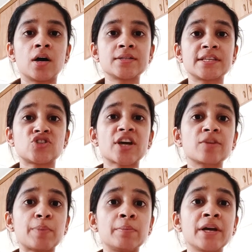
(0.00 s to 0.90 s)
say Czech
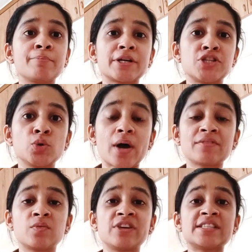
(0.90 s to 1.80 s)
Republic, but you
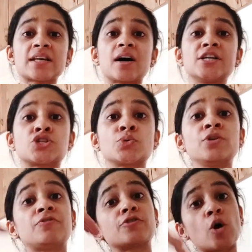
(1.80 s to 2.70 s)
have a visa
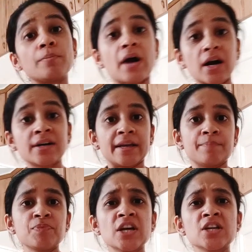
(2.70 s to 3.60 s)
issued from Hungary.